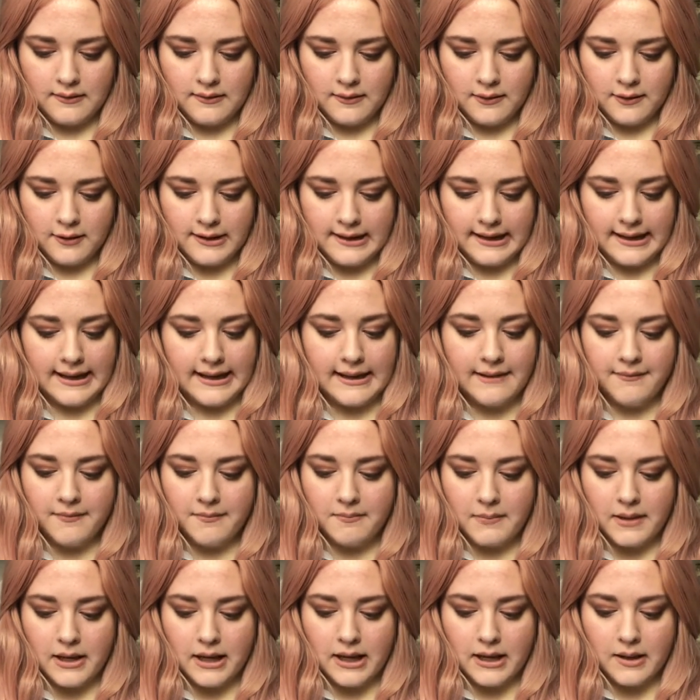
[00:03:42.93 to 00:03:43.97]
Could it even
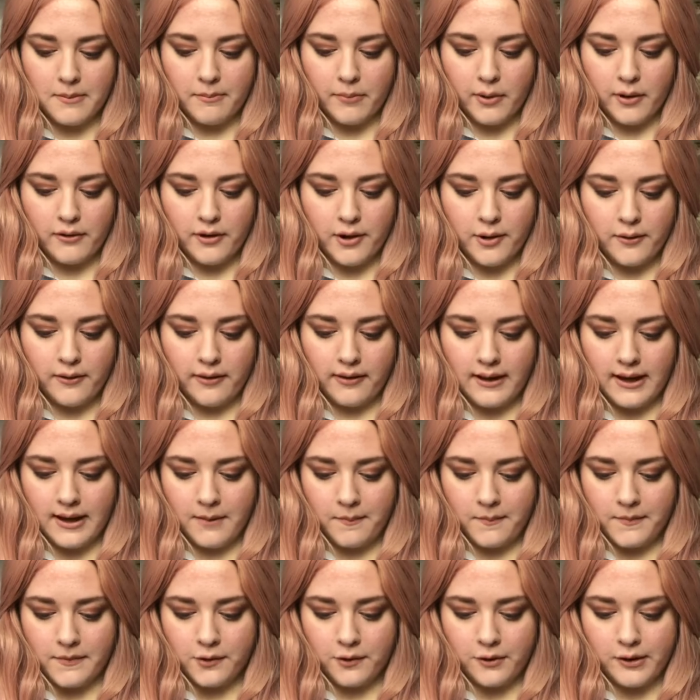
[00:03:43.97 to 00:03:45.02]
be a Burrow
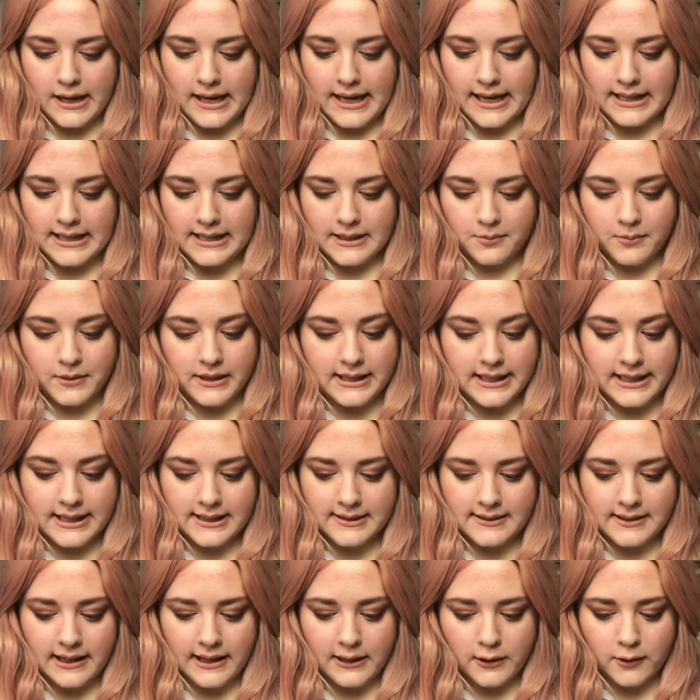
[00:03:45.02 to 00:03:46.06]
themed crate if we
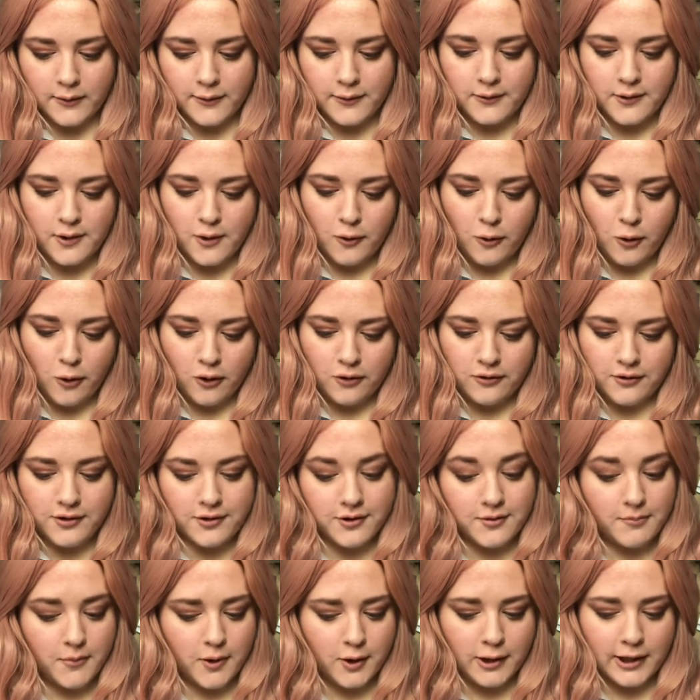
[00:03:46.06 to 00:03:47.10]
didn't include a nod to
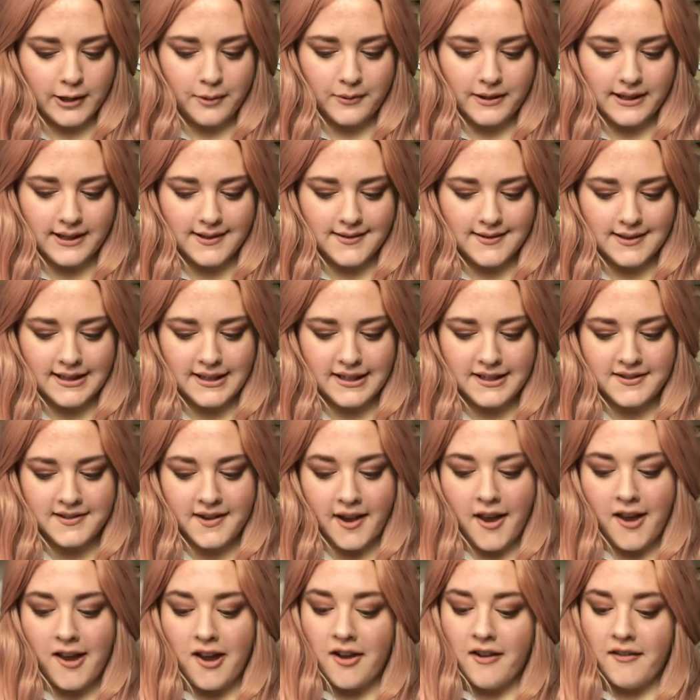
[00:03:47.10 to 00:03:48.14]
Moddy Weasley's
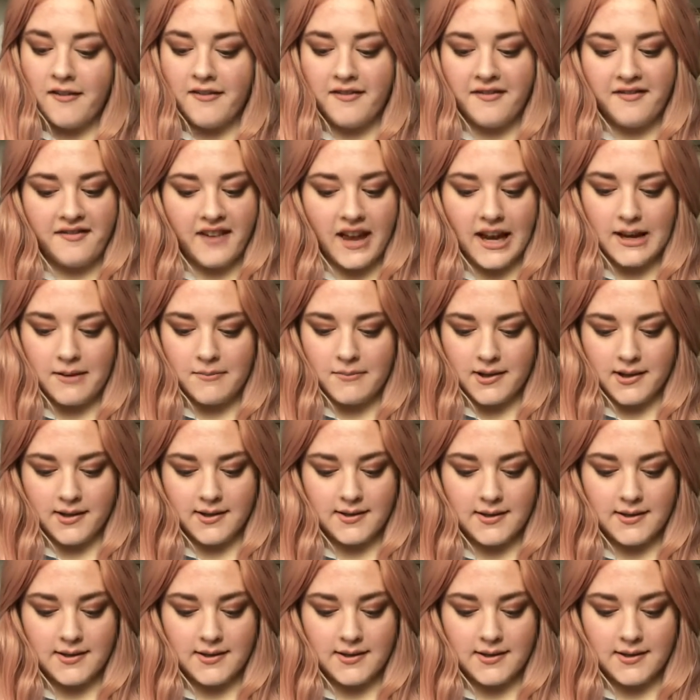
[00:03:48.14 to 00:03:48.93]
famous